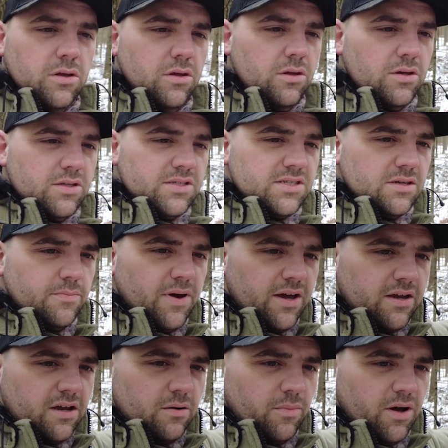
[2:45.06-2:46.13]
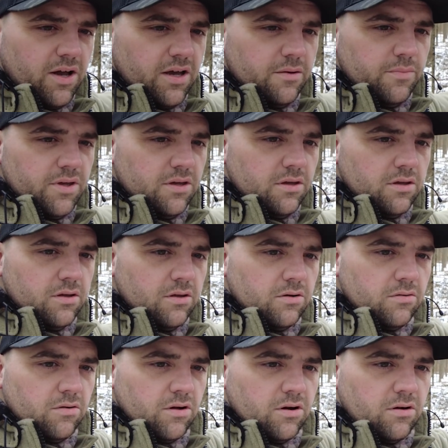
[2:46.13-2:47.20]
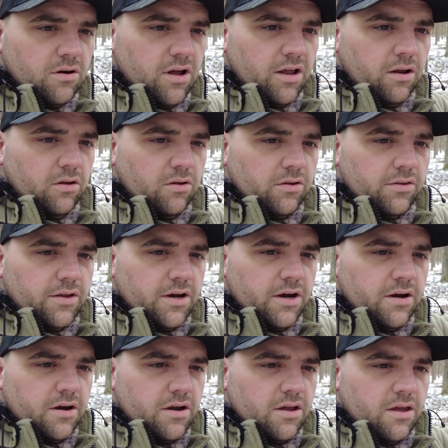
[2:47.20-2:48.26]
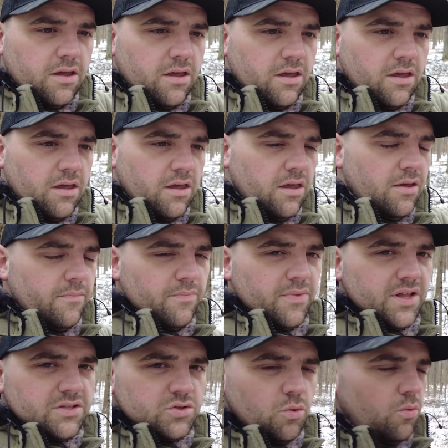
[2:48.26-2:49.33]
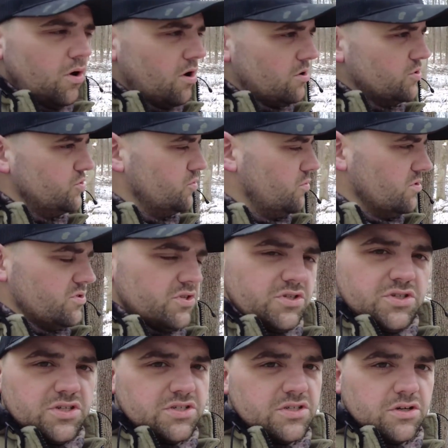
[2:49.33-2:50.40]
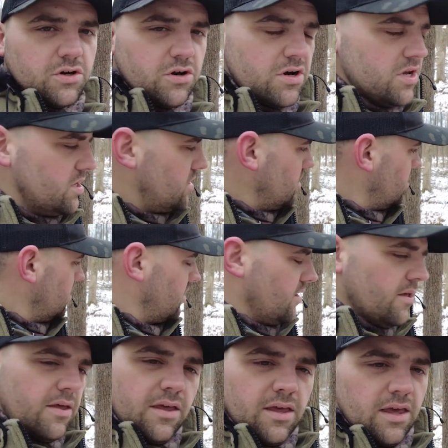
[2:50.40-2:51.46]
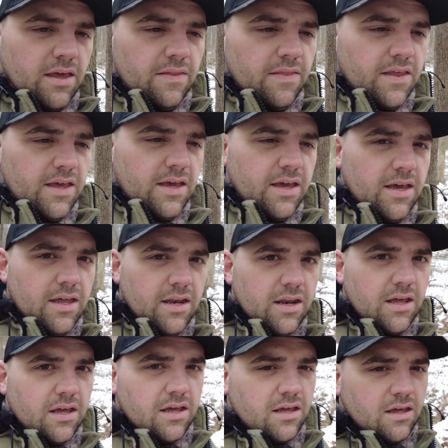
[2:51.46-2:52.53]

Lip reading: You can see back here behind me, running right along there. That's a water source. It's just a creek. And then